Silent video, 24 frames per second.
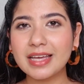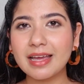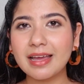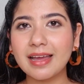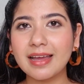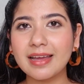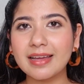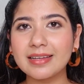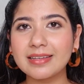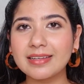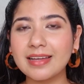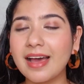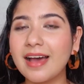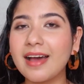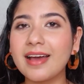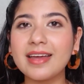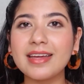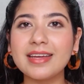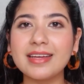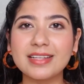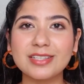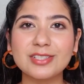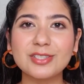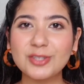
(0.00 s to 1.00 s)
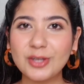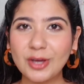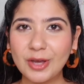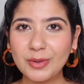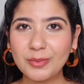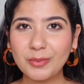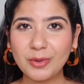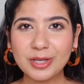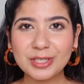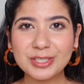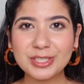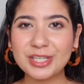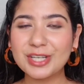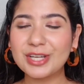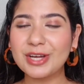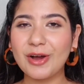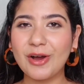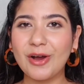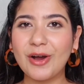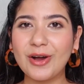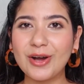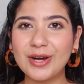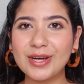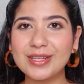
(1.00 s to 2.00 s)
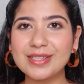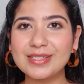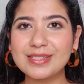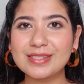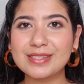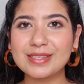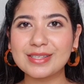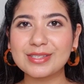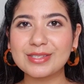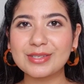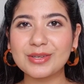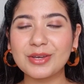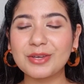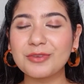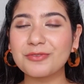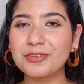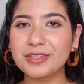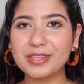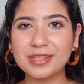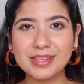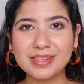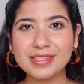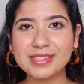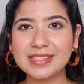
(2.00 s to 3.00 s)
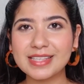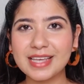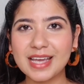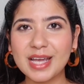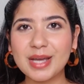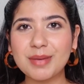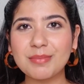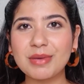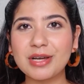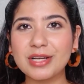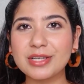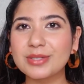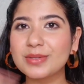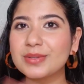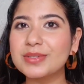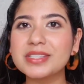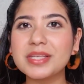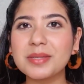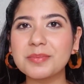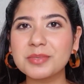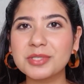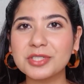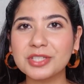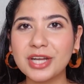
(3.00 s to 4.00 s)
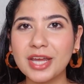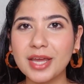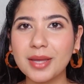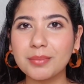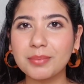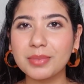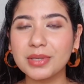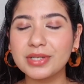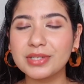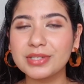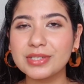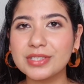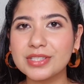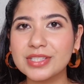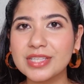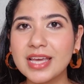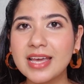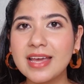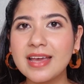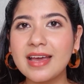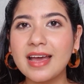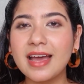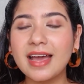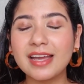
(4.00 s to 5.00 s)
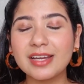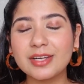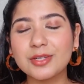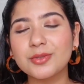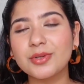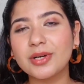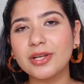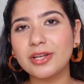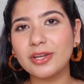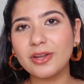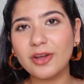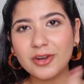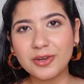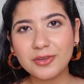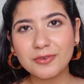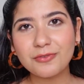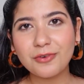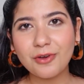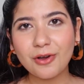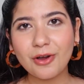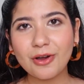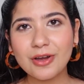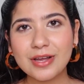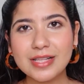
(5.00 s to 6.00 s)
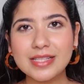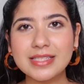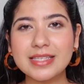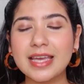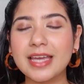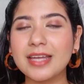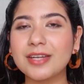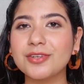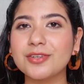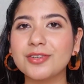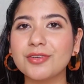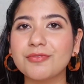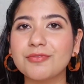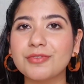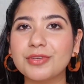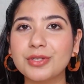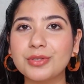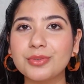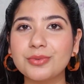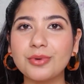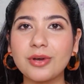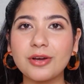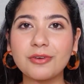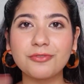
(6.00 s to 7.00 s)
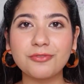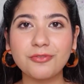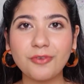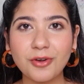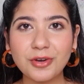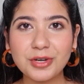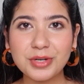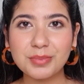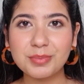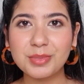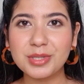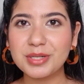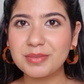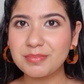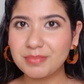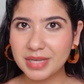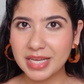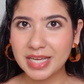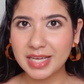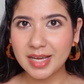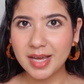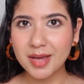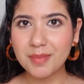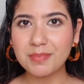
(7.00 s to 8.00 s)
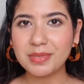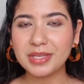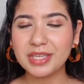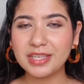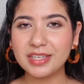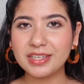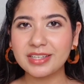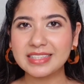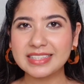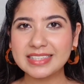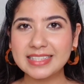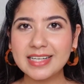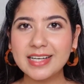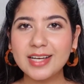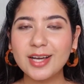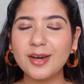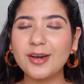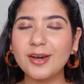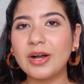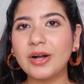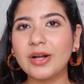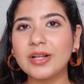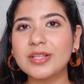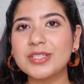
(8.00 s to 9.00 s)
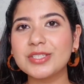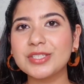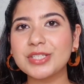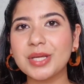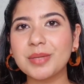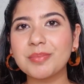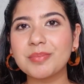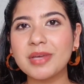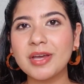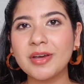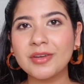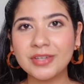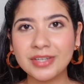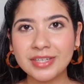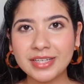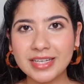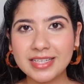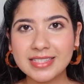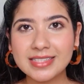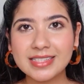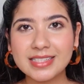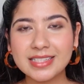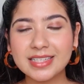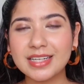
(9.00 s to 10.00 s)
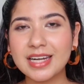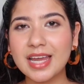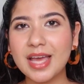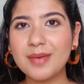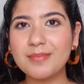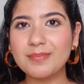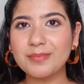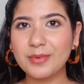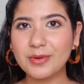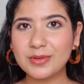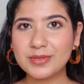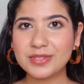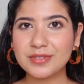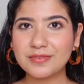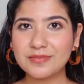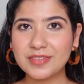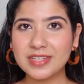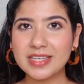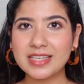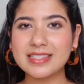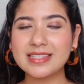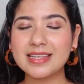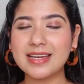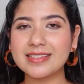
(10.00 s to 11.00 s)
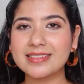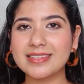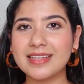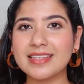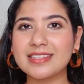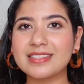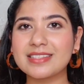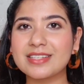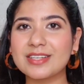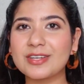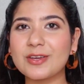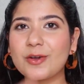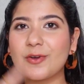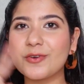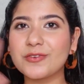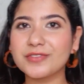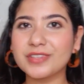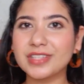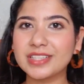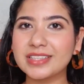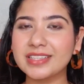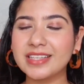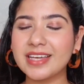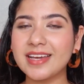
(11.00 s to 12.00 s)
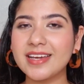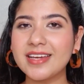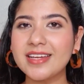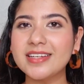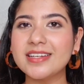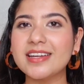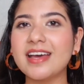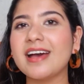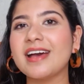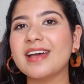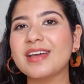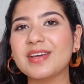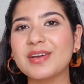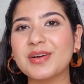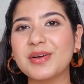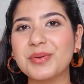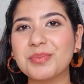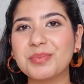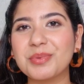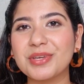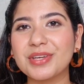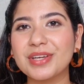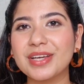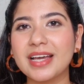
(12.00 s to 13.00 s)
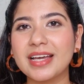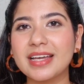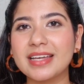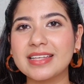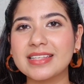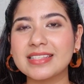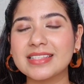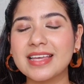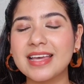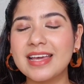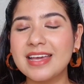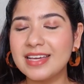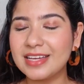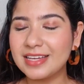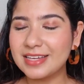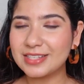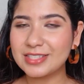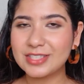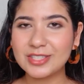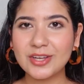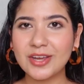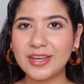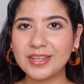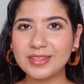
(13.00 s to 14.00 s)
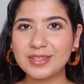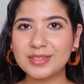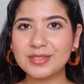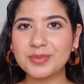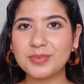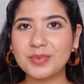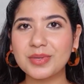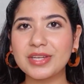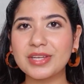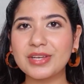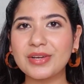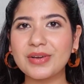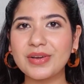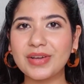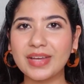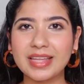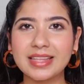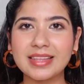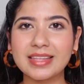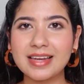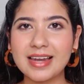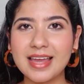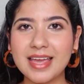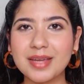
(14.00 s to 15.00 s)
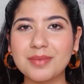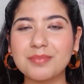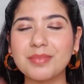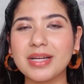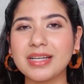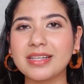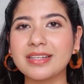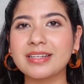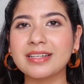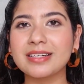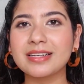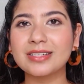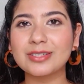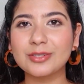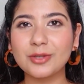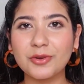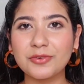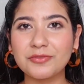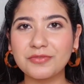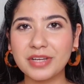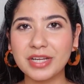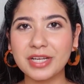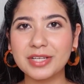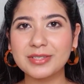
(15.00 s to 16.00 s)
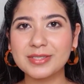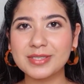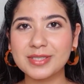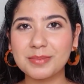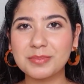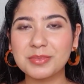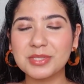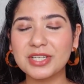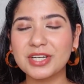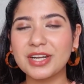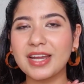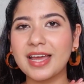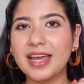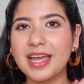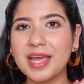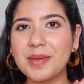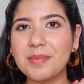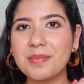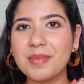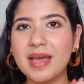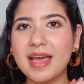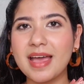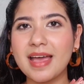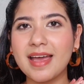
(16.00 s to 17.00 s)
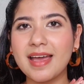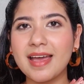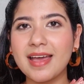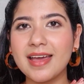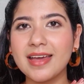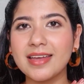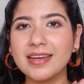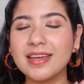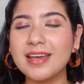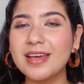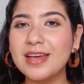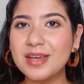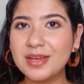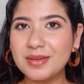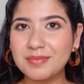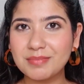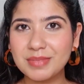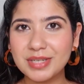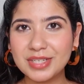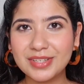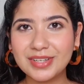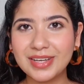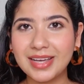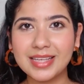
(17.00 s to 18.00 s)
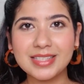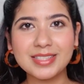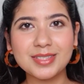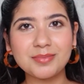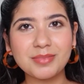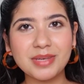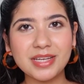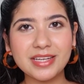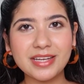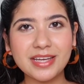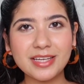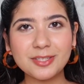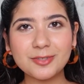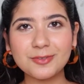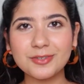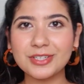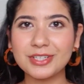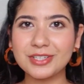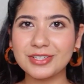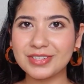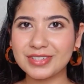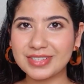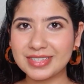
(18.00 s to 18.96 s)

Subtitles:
And I enjoy watching hauls, so if you're the same, do subscribe, because I do a lot of hauls and review affordable makeup here. Also, check me out on Instagram. Most of these are tested over there. I hope you guys enjoyed this video. Hit the like button, don't forget to subscribe, and meet you guys in my next video.